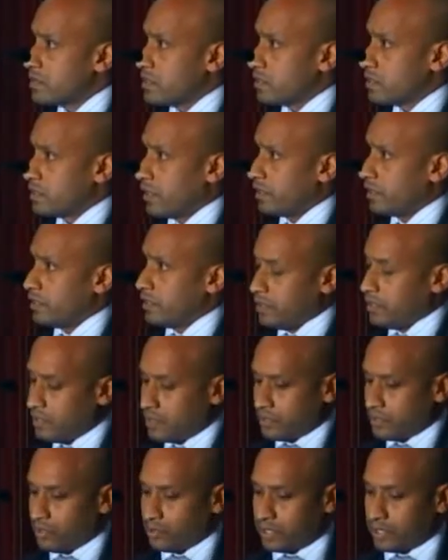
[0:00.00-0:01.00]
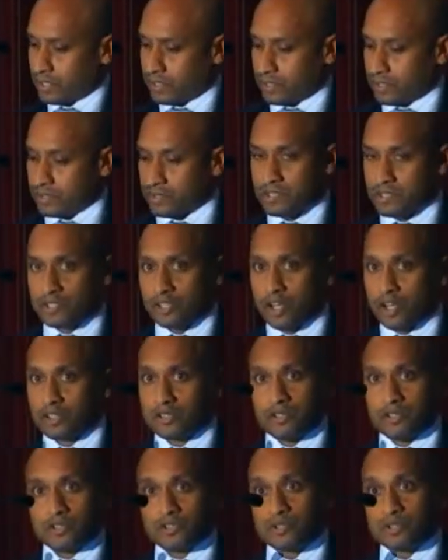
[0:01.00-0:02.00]
study looking at the
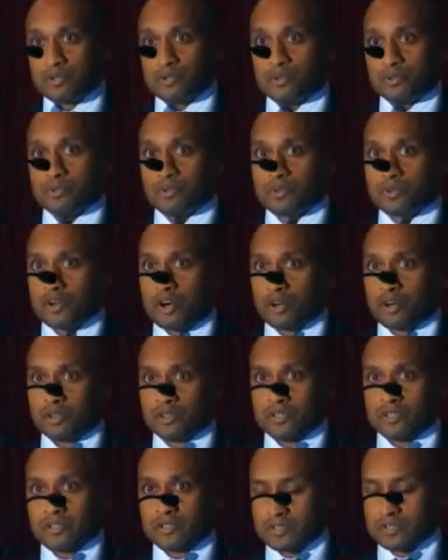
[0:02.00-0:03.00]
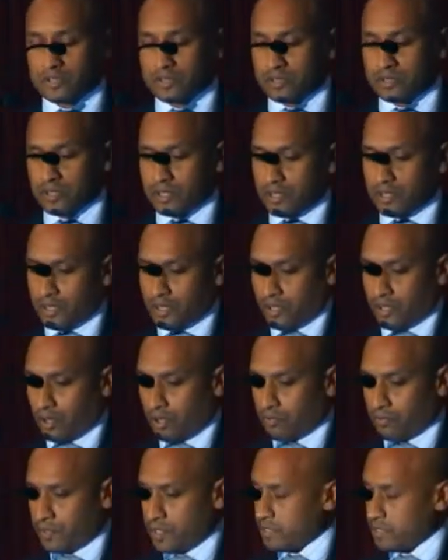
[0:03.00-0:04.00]
psychological correlates
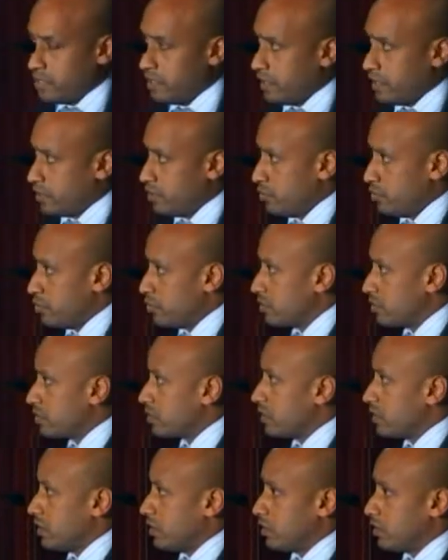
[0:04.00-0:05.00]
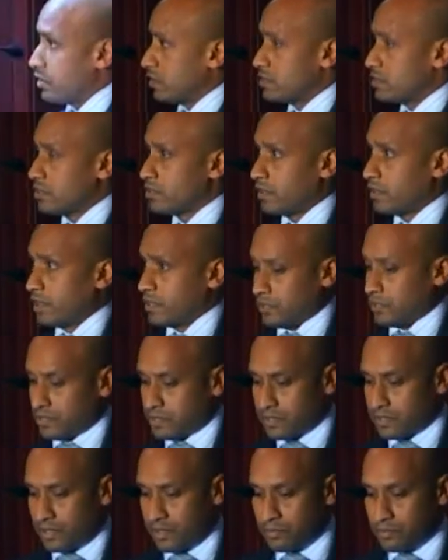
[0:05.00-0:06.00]
of internet use in an Australian
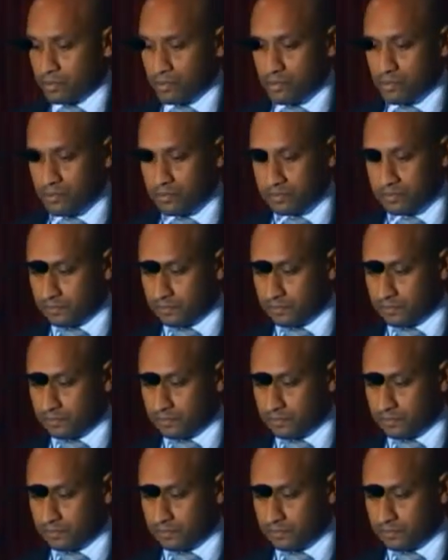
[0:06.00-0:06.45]
sample.